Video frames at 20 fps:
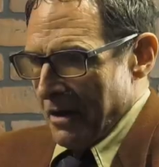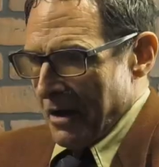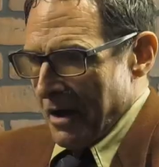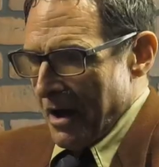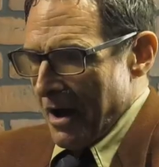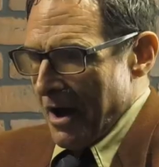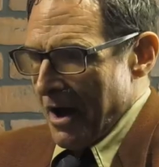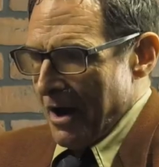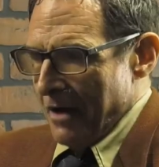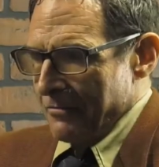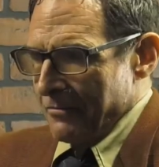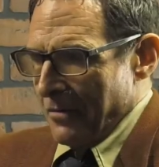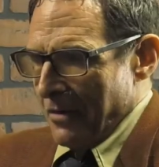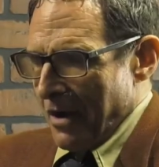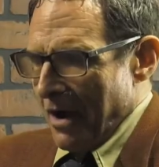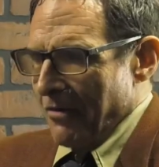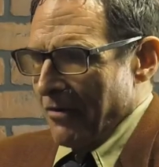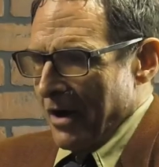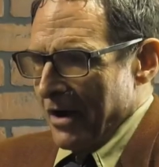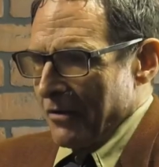
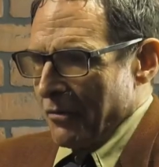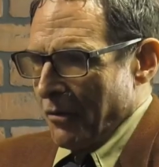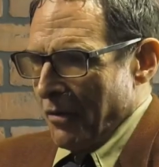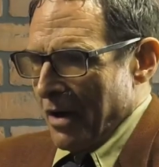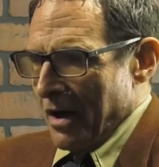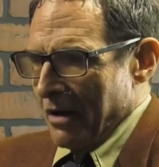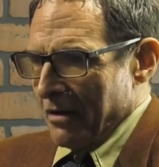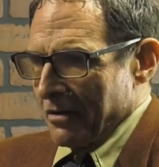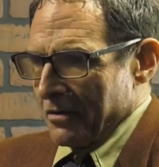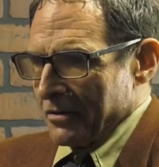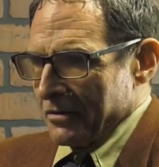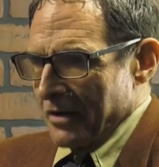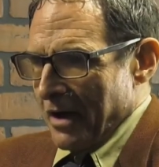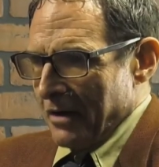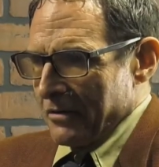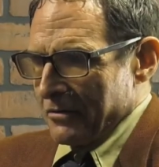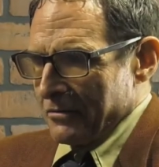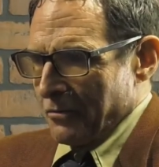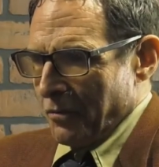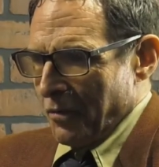All right. Well, now